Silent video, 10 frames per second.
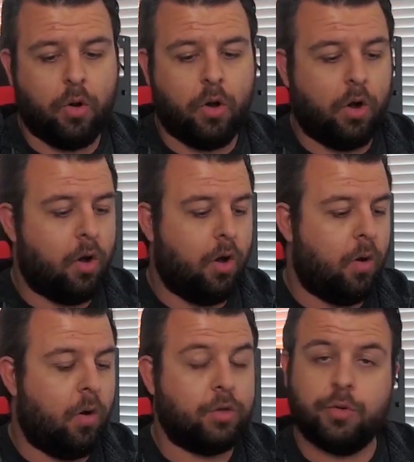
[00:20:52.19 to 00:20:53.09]

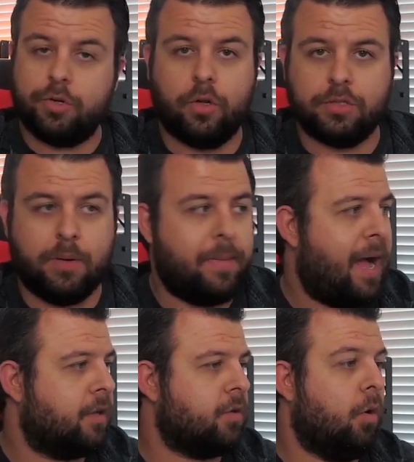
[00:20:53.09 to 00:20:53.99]
or $200 on a
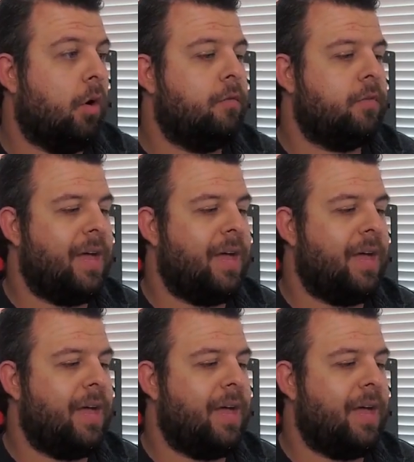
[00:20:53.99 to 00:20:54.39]
mouse or